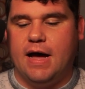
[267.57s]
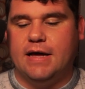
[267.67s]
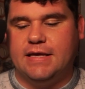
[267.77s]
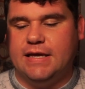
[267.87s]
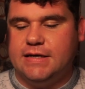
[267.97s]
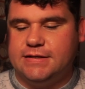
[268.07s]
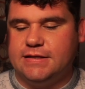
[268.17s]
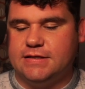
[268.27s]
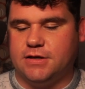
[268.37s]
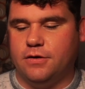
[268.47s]
Get into
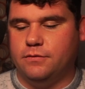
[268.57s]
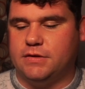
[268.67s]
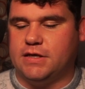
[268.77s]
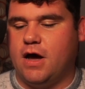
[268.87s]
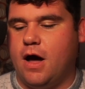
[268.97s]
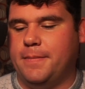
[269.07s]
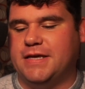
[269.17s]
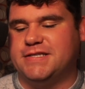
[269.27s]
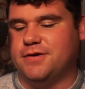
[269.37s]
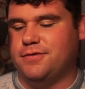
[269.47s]
the zone with the
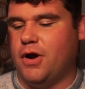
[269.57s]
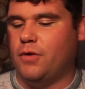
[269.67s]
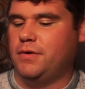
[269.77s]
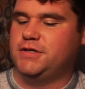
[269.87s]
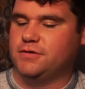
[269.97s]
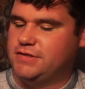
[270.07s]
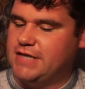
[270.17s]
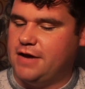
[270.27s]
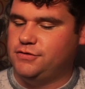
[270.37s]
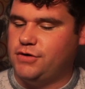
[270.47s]
Comix Zone original
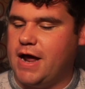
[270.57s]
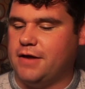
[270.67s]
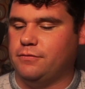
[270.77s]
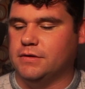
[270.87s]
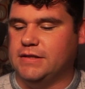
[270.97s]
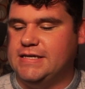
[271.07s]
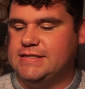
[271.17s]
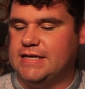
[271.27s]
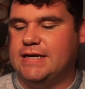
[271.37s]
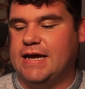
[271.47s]
soundtrack,
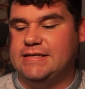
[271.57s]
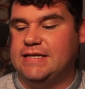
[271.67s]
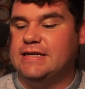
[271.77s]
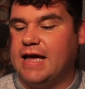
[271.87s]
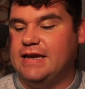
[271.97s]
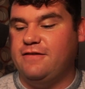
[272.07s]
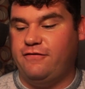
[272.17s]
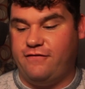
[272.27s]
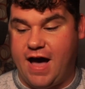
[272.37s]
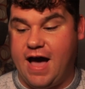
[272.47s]
released in
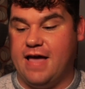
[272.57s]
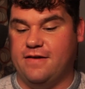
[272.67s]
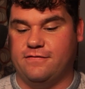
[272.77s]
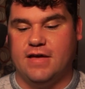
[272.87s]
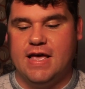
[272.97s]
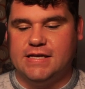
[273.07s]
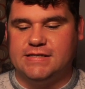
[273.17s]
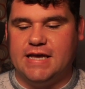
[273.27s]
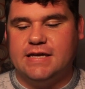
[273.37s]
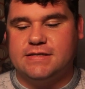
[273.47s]
1995.
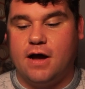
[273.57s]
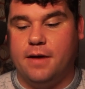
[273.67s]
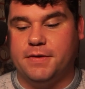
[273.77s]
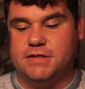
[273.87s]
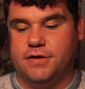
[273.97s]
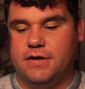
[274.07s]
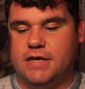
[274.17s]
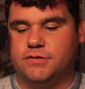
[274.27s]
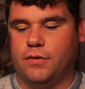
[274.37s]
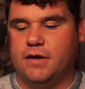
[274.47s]
Sega's Comix Zone
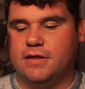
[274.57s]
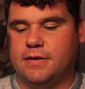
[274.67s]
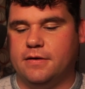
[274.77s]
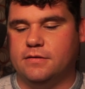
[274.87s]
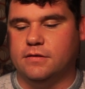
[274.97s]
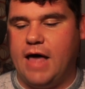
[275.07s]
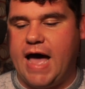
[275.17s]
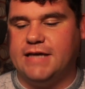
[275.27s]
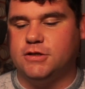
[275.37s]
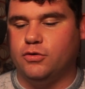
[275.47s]
is one of the
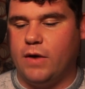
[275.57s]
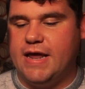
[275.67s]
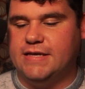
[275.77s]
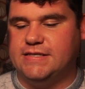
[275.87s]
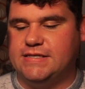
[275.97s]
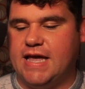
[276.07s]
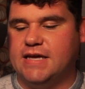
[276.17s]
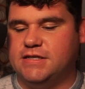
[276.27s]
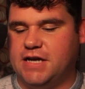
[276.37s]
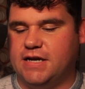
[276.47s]
last great
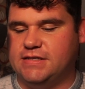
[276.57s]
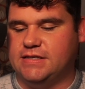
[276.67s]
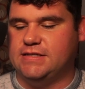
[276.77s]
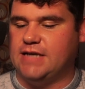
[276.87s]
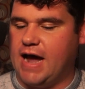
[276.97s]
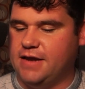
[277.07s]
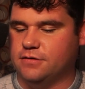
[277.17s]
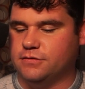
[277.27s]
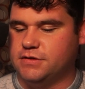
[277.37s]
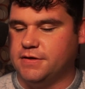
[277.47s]
Sega Genesis
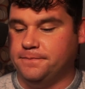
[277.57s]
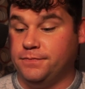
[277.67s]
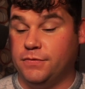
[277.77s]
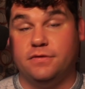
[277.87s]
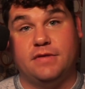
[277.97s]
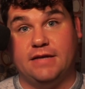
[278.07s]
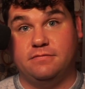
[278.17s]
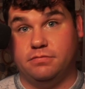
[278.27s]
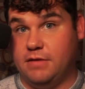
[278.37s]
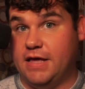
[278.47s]
titles.
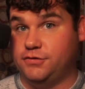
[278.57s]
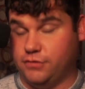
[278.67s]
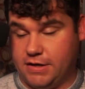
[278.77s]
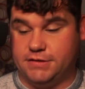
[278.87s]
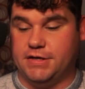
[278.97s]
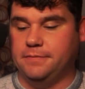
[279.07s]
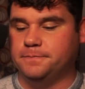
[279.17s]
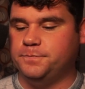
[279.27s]
That's interesting.